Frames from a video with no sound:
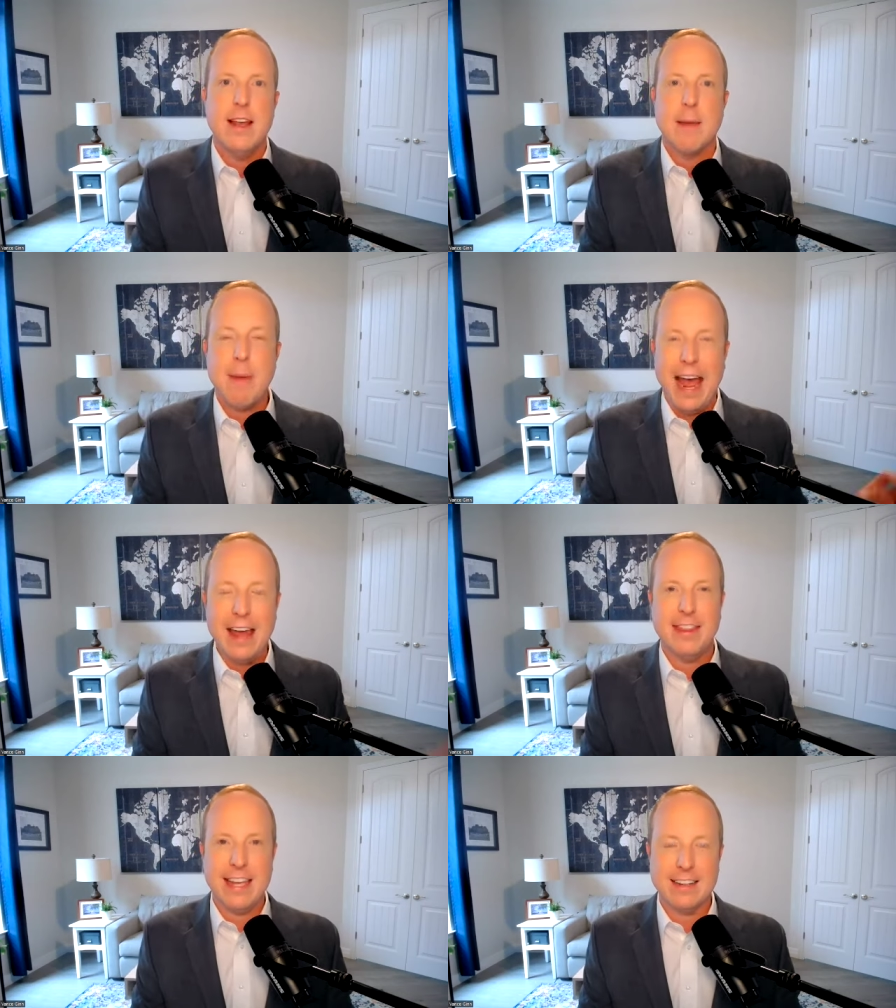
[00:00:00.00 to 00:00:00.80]
the
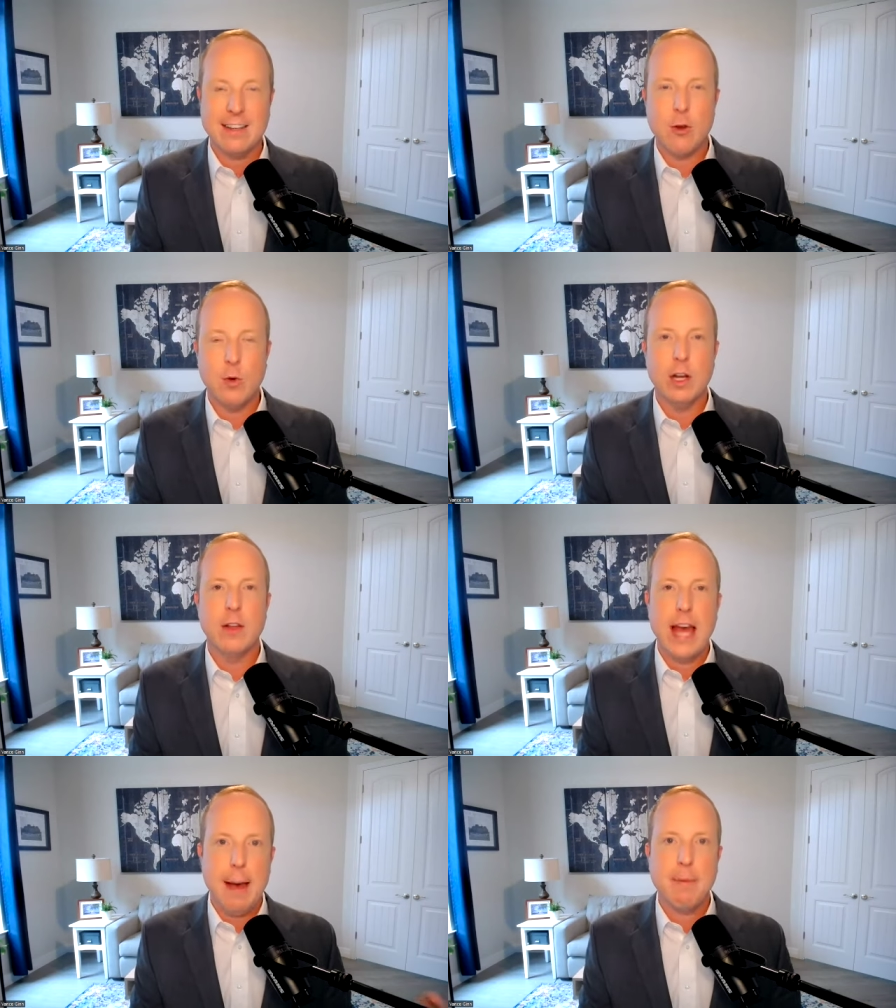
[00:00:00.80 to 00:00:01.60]
bad things, if you will,
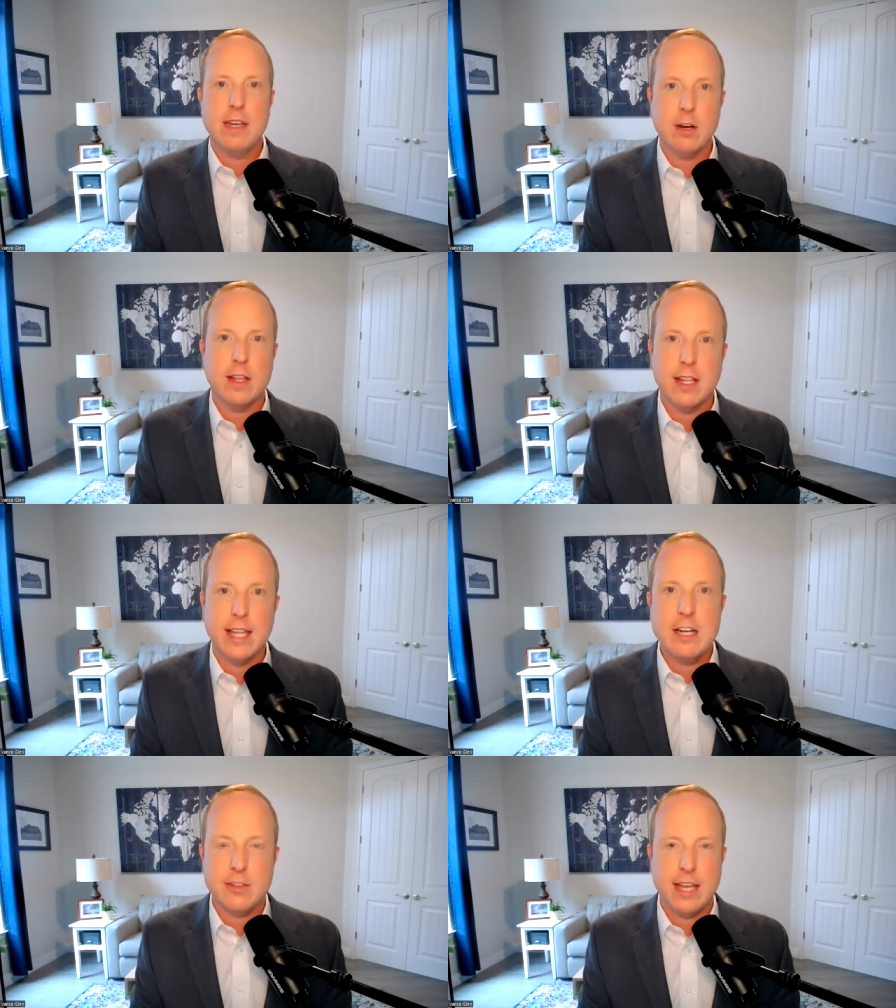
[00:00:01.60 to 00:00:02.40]
that happened during the
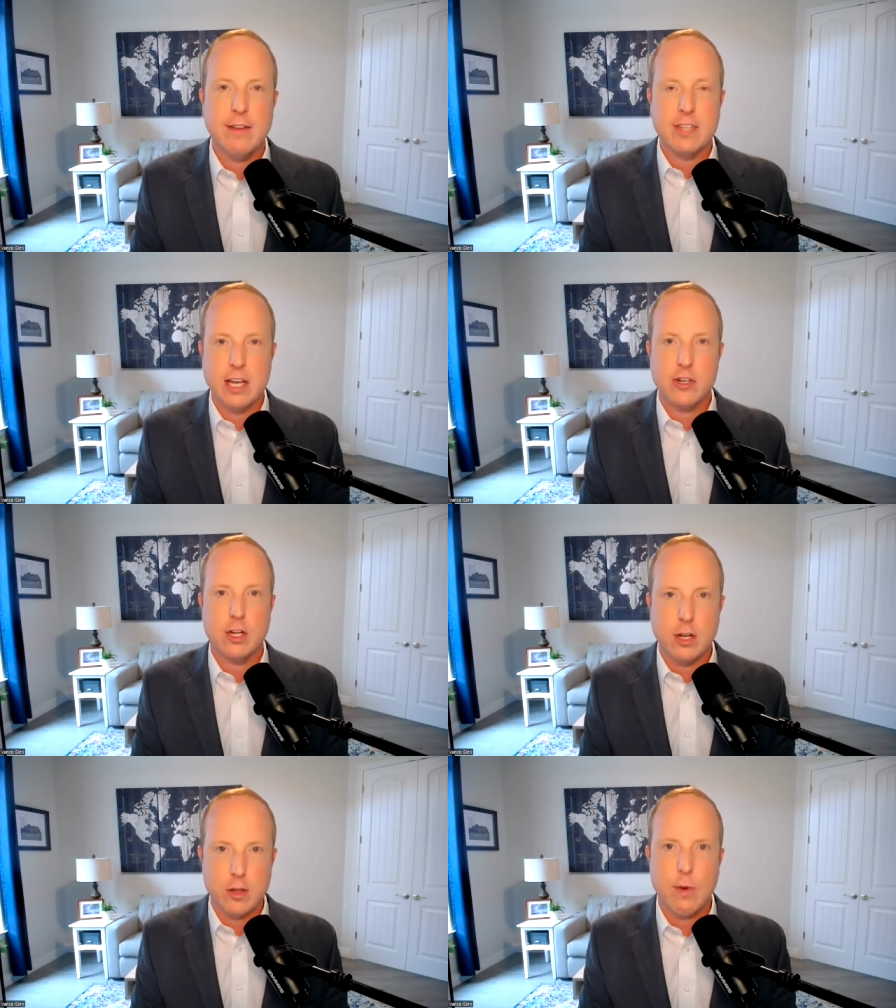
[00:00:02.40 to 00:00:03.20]
legislative
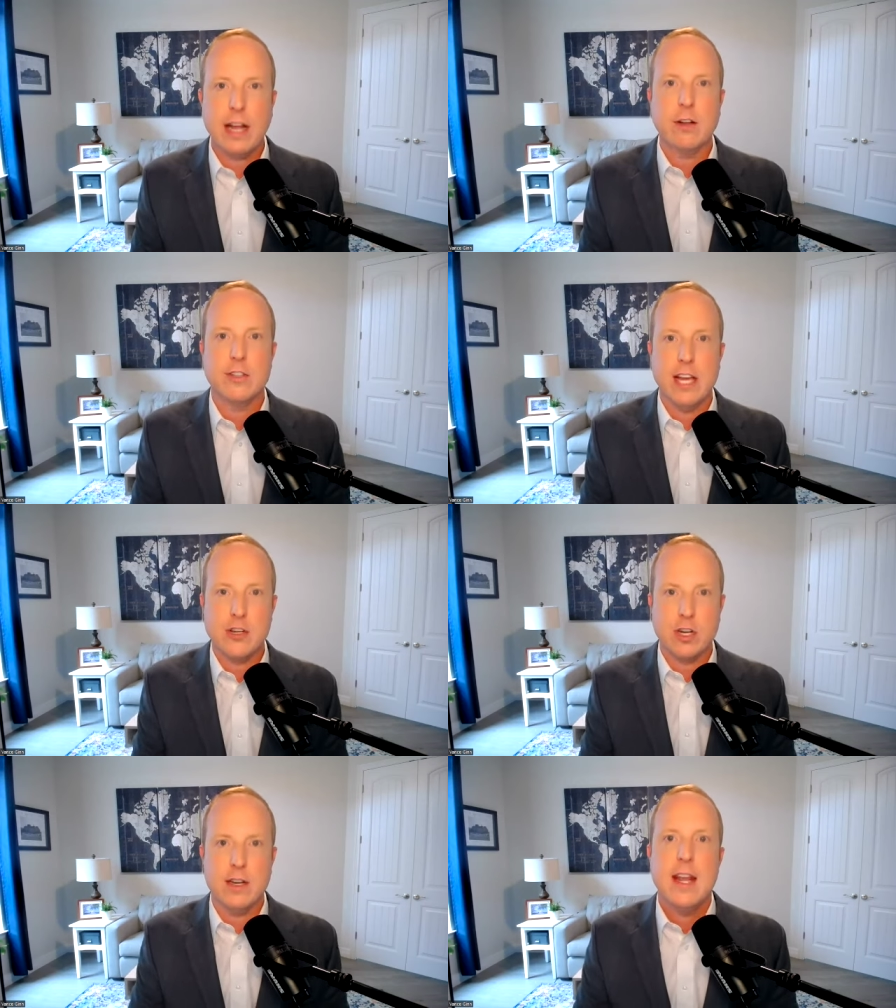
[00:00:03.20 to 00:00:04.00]
session, during the regular
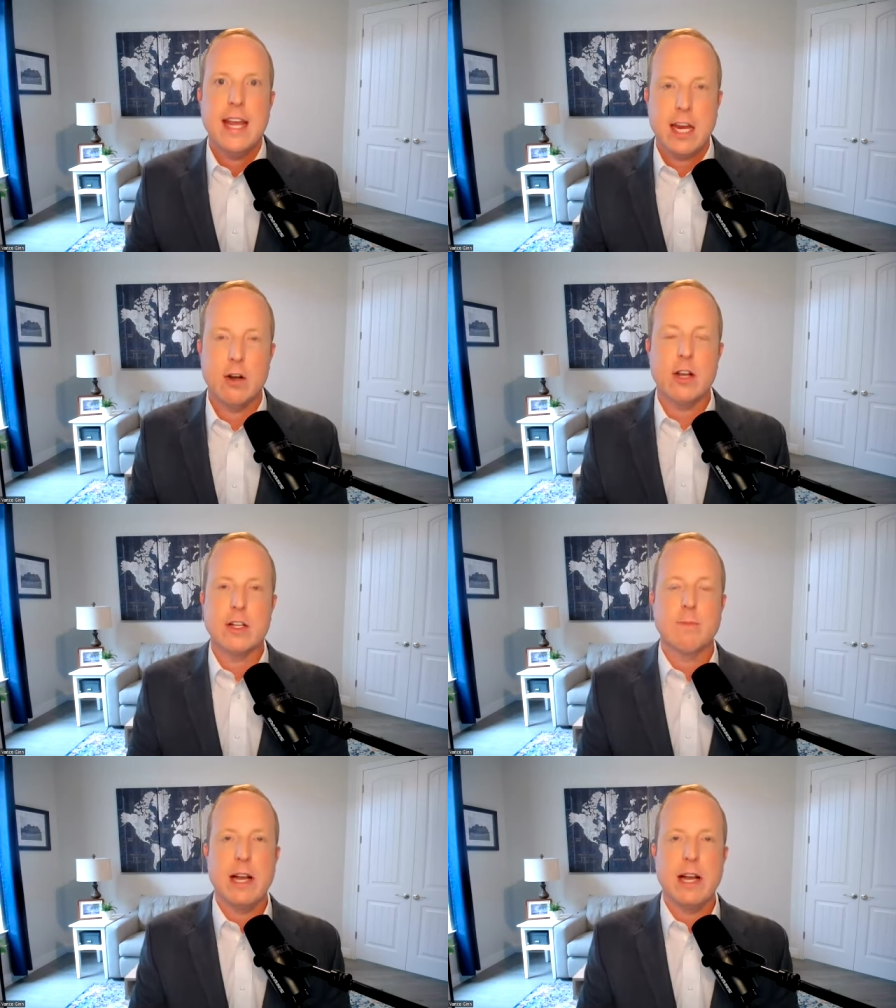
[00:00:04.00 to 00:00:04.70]
session, here during the